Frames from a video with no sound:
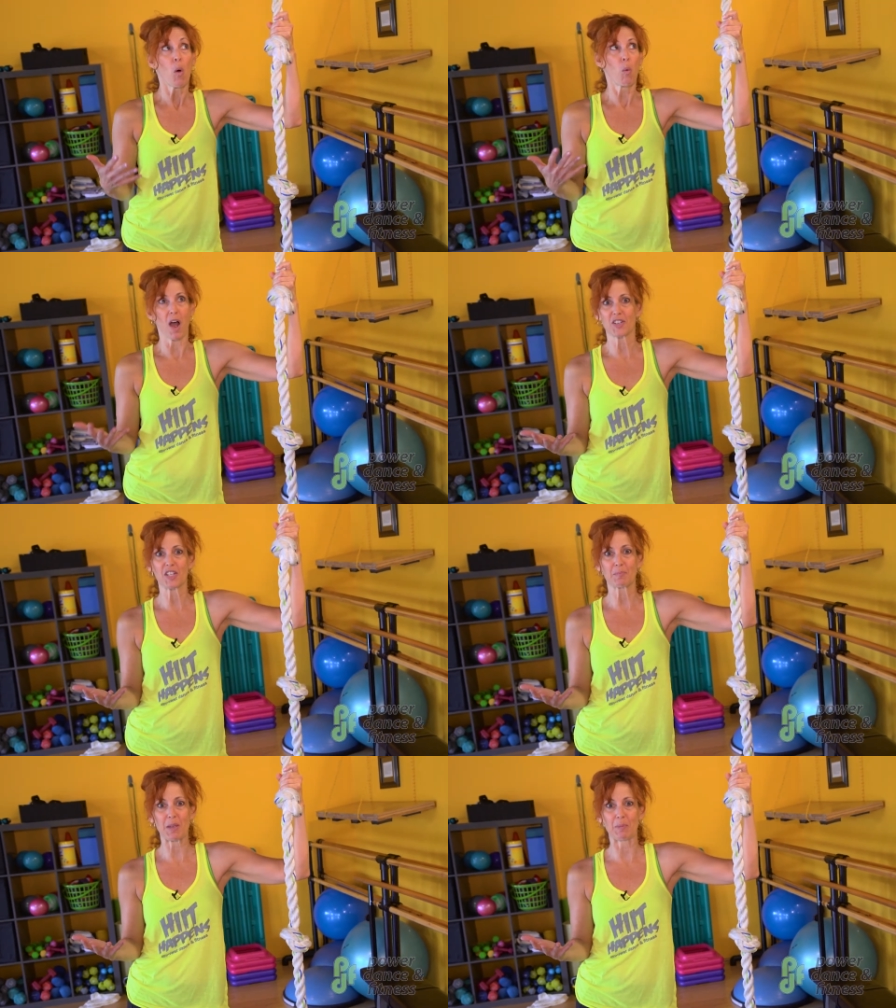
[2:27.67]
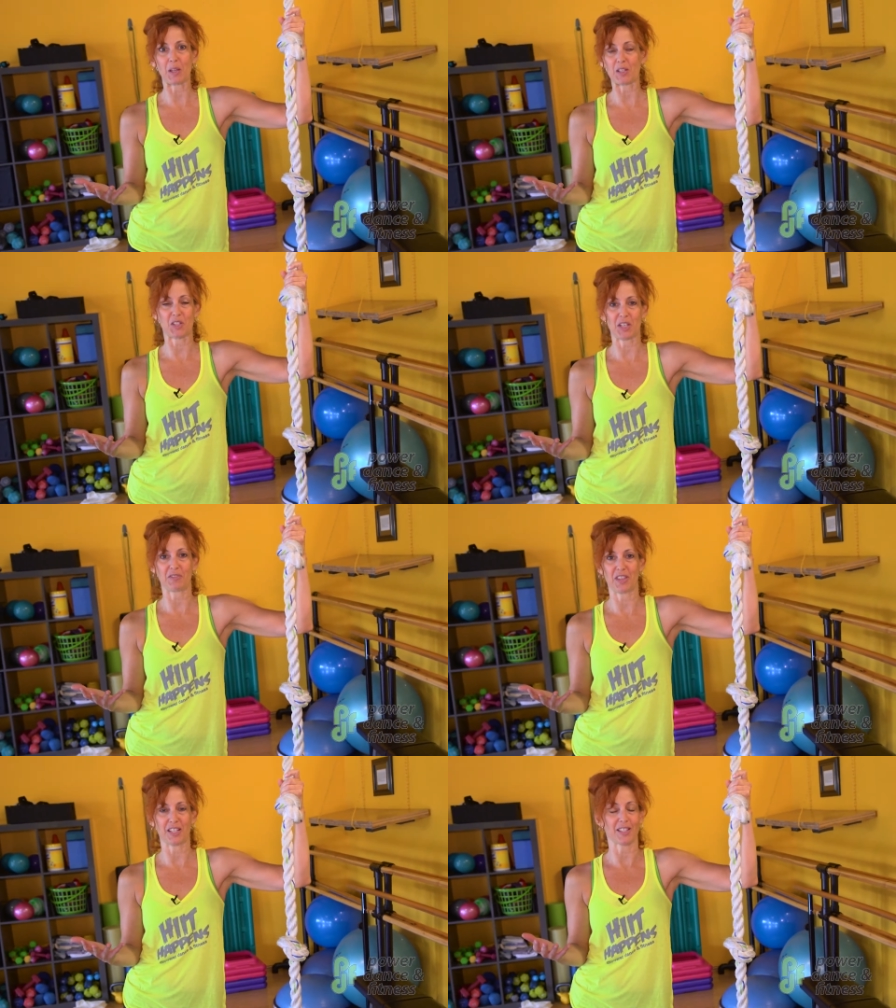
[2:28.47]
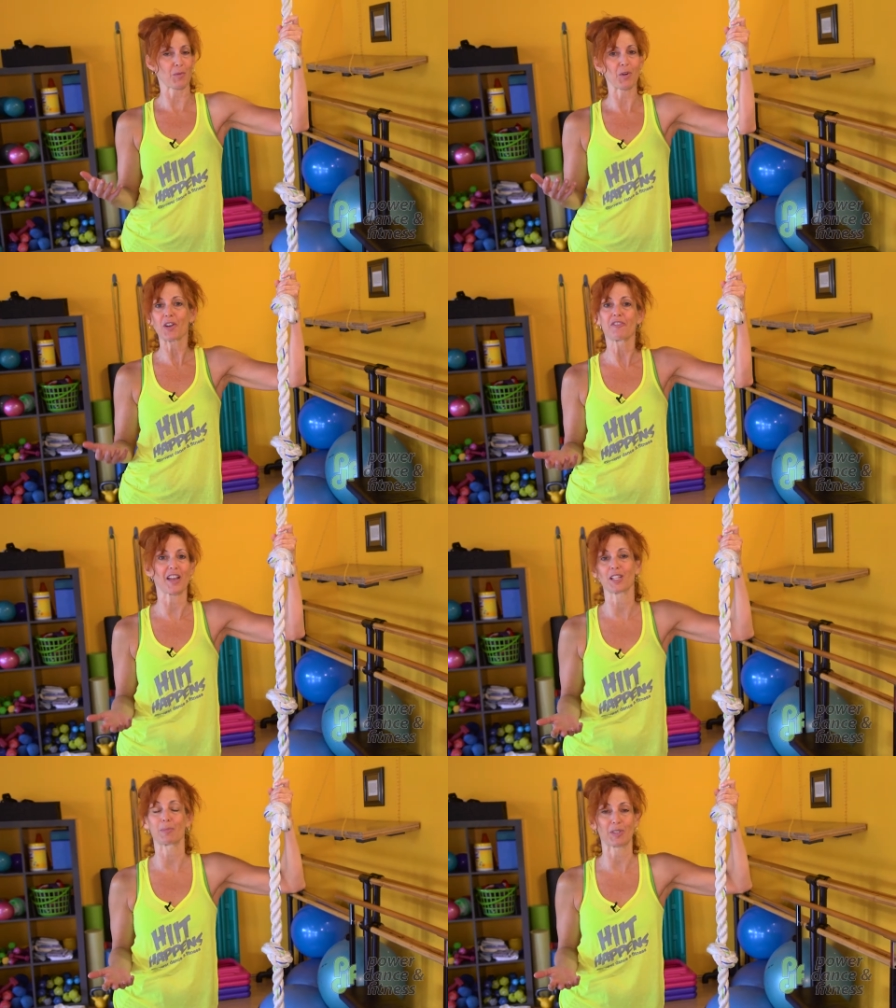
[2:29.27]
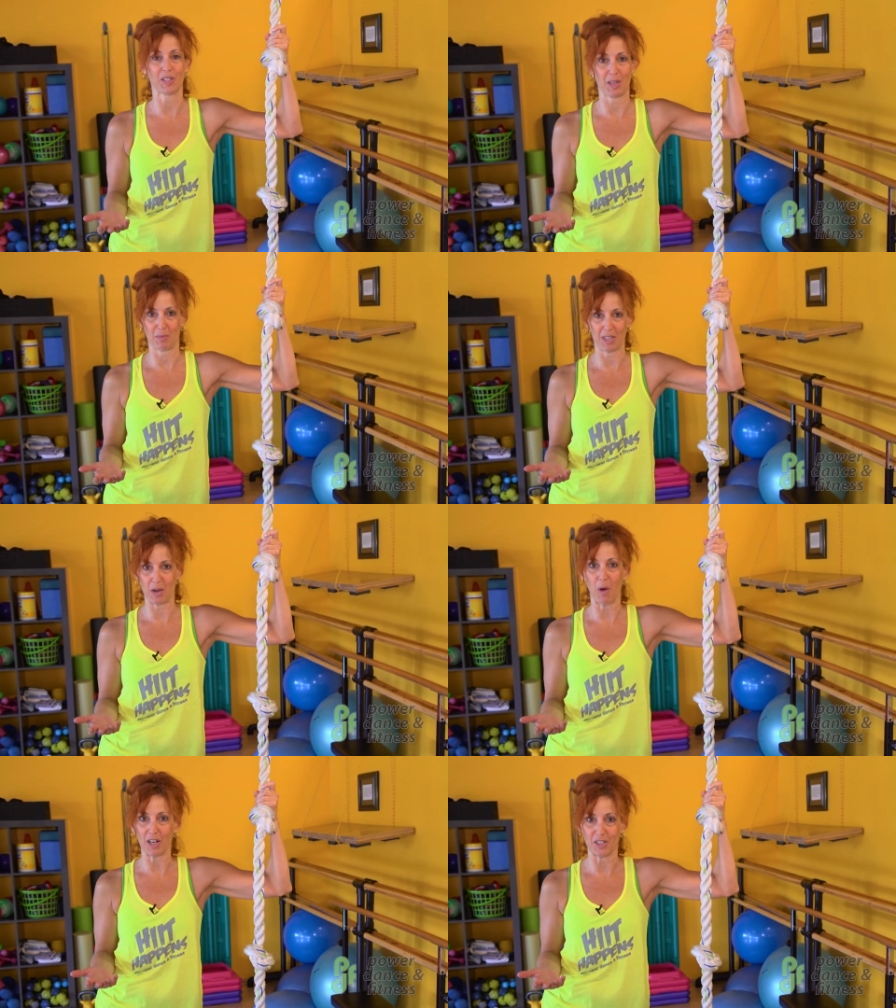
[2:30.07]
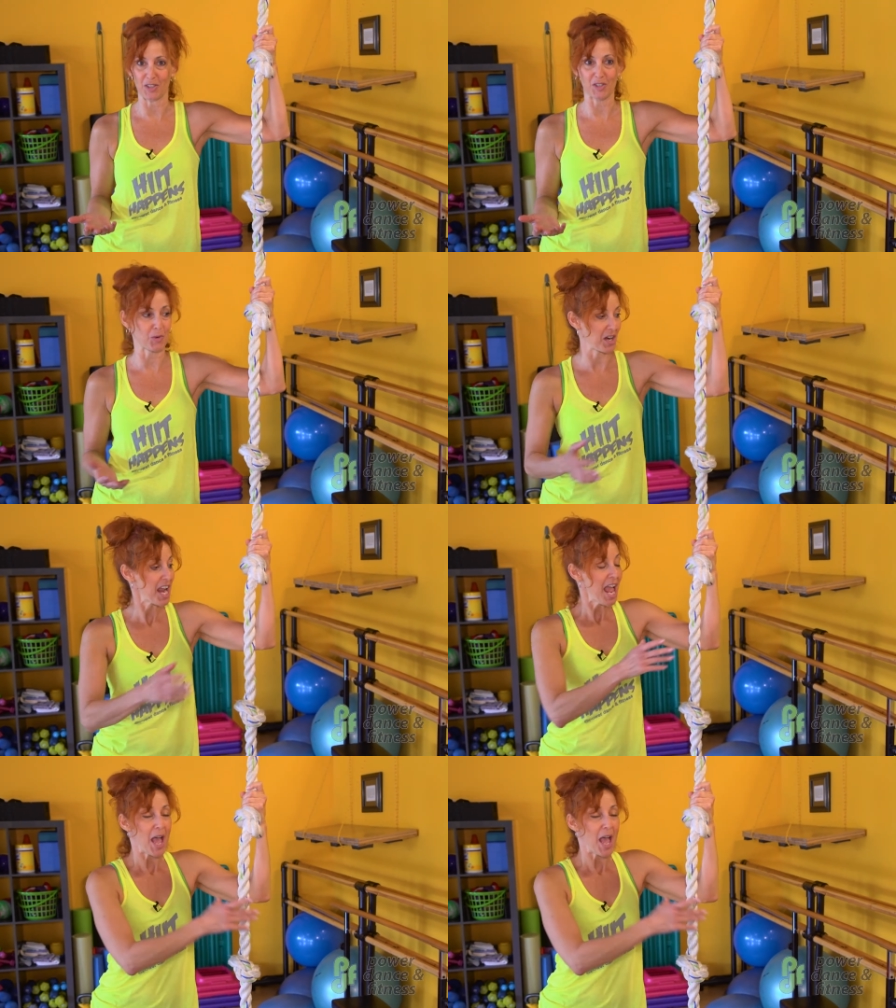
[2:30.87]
watching people achieve things that weren't available to them when they walked in the door.